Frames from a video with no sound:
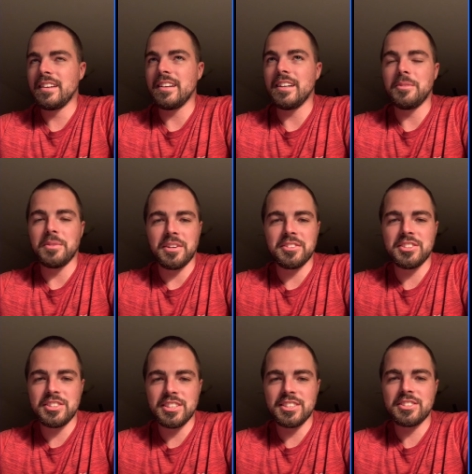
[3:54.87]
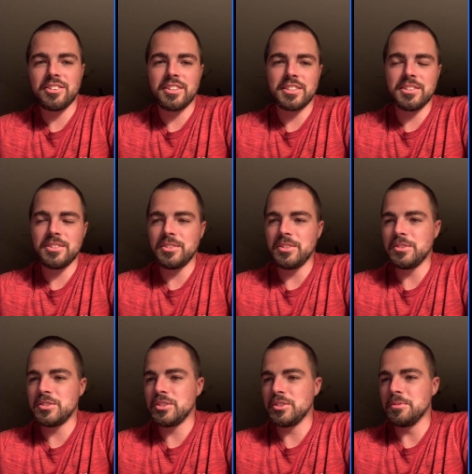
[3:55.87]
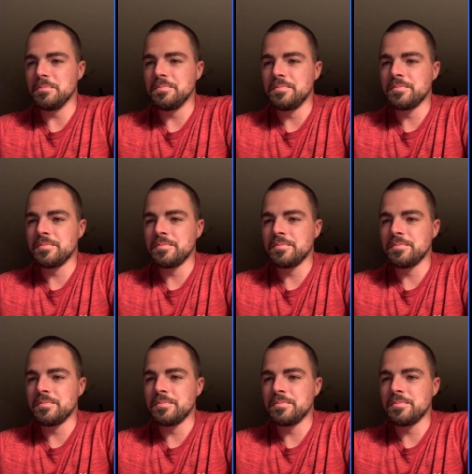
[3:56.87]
um, when I was just starting to do YouTube,